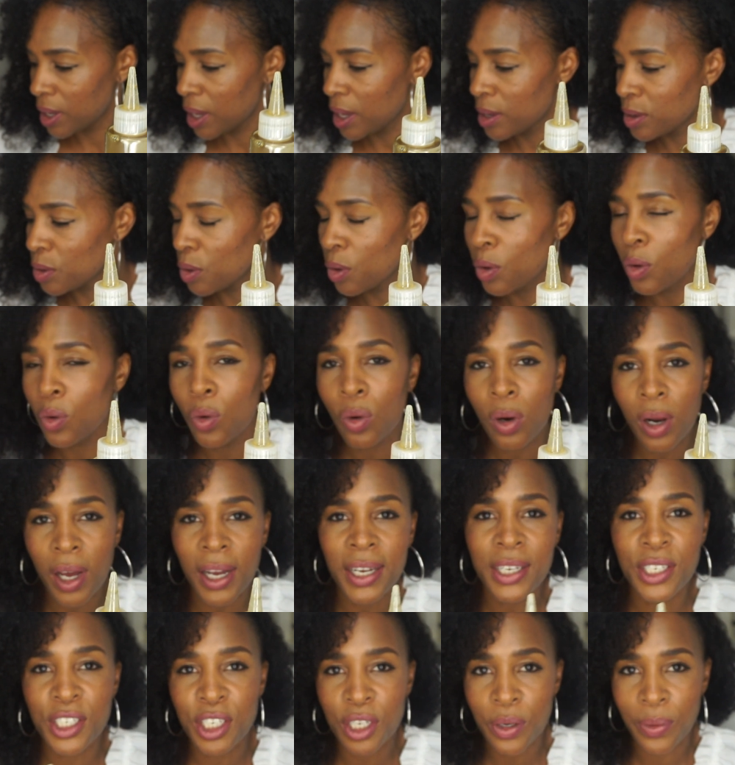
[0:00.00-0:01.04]
and all
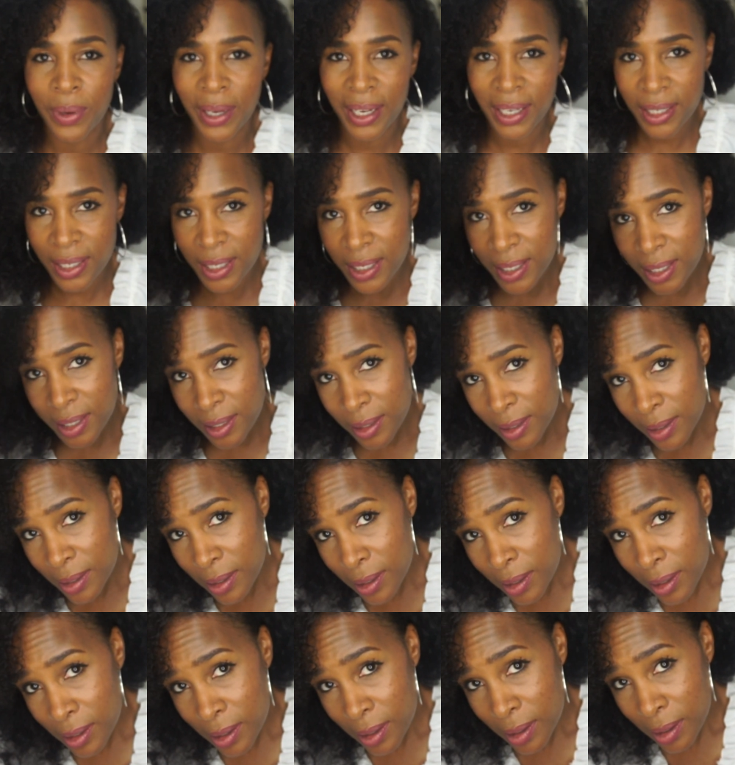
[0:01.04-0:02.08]
I do is,
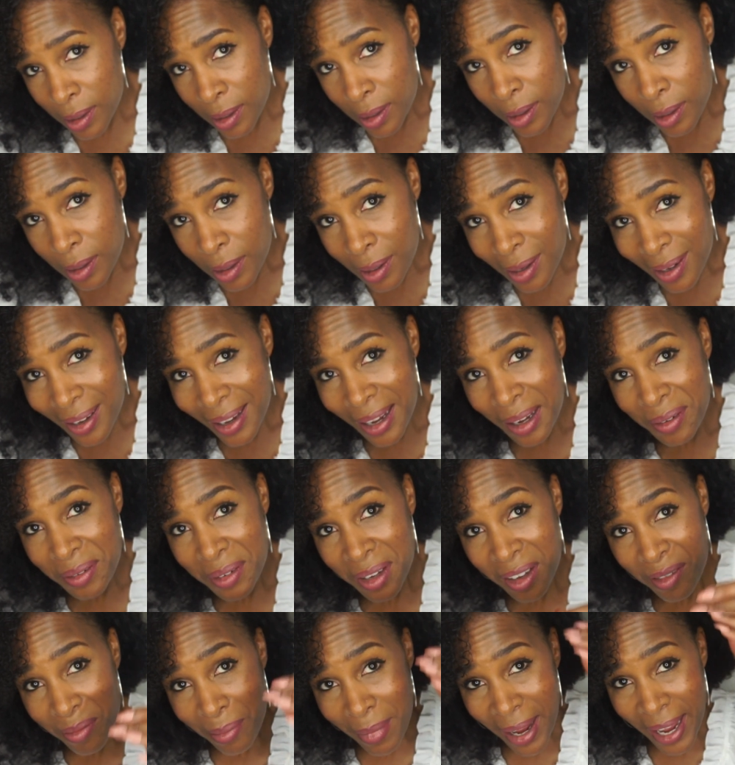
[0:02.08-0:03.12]
I'm
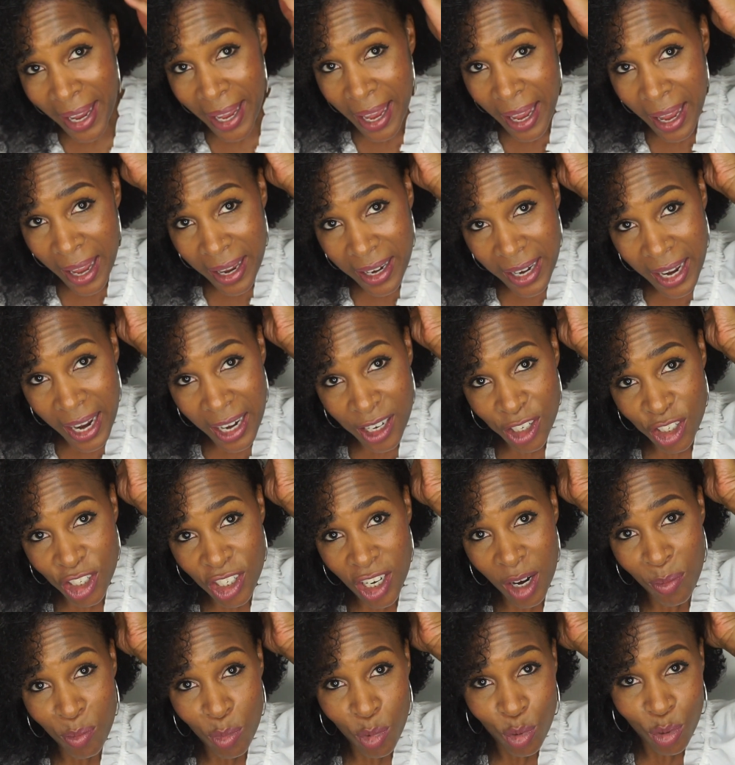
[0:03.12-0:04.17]
giving my hair an
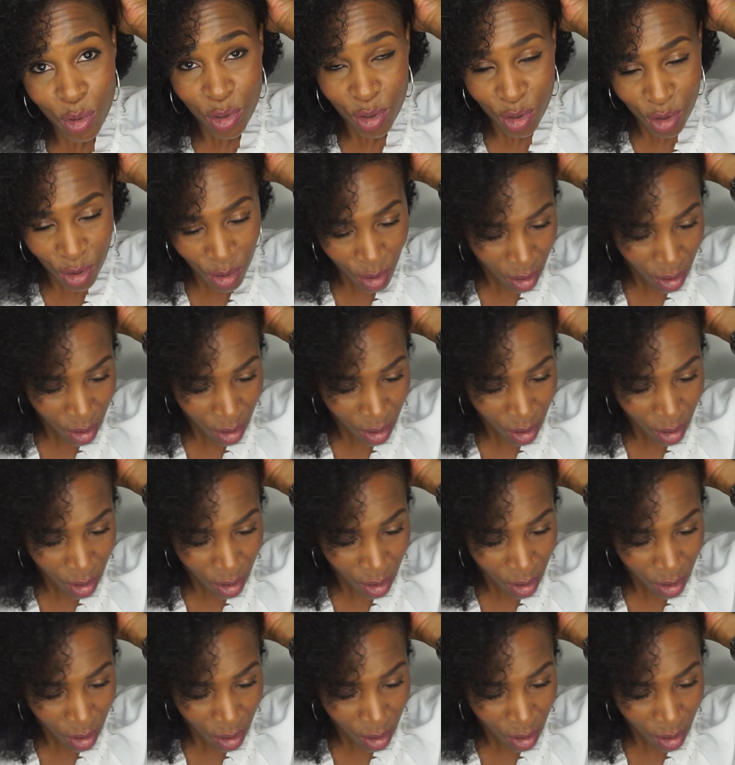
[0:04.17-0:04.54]
extra boost,